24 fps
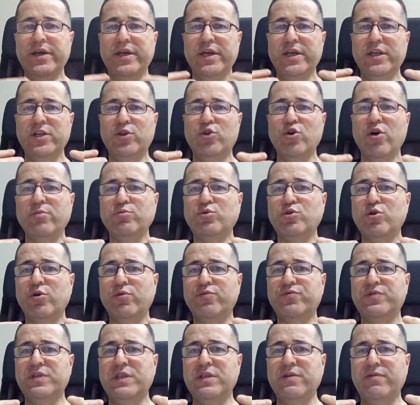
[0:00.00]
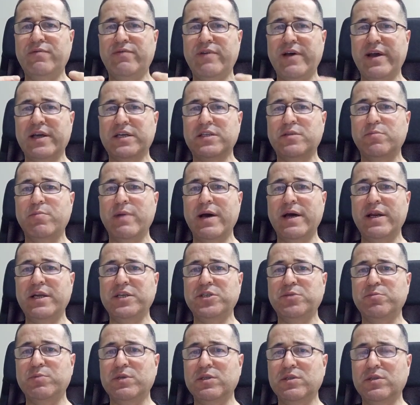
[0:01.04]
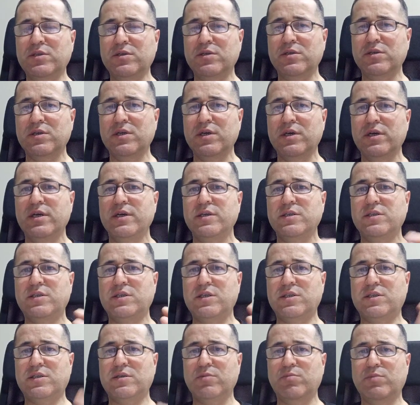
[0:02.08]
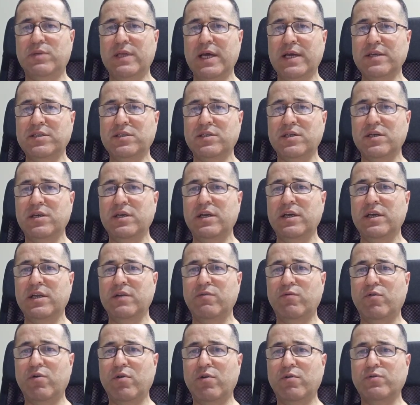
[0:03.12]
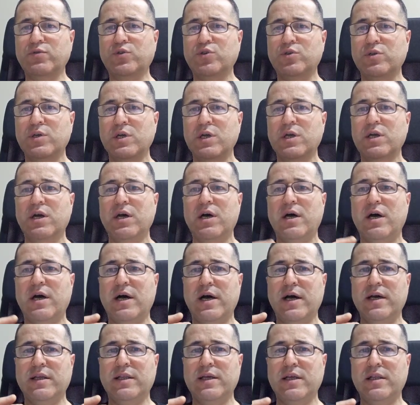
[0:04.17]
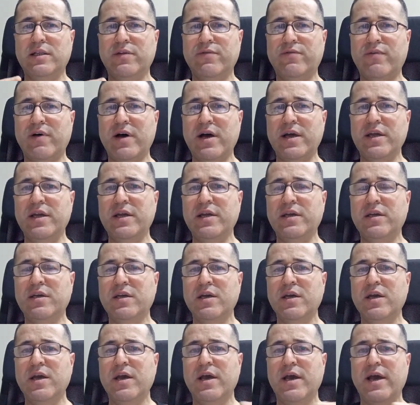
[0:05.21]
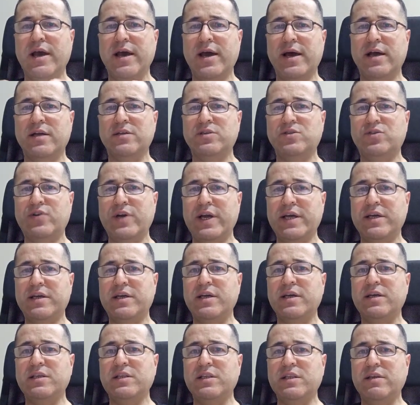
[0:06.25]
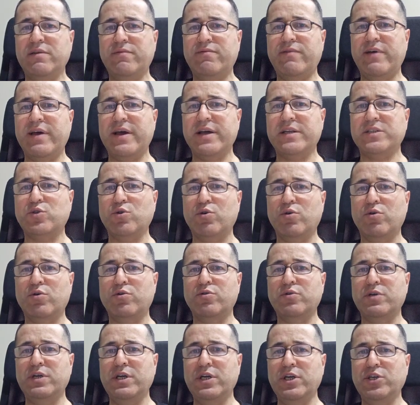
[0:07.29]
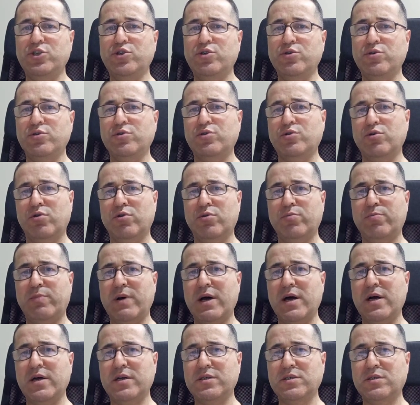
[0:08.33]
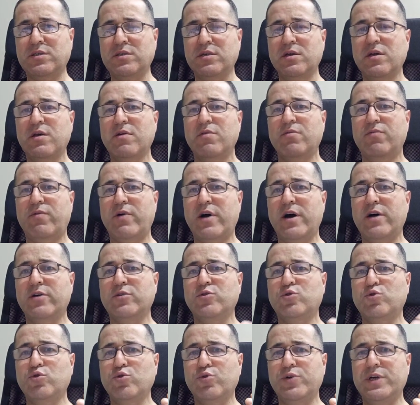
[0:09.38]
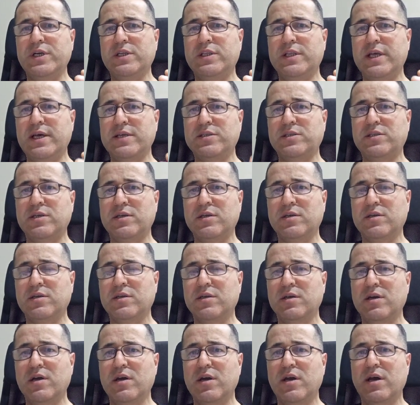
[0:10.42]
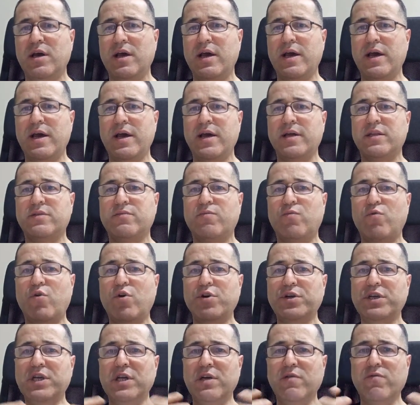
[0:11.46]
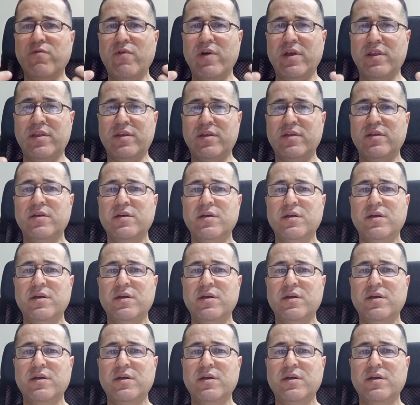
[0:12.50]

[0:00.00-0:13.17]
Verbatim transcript: In terms of defect management, system testing involves identifying and tracking defects or issues or bugs found during testing and working with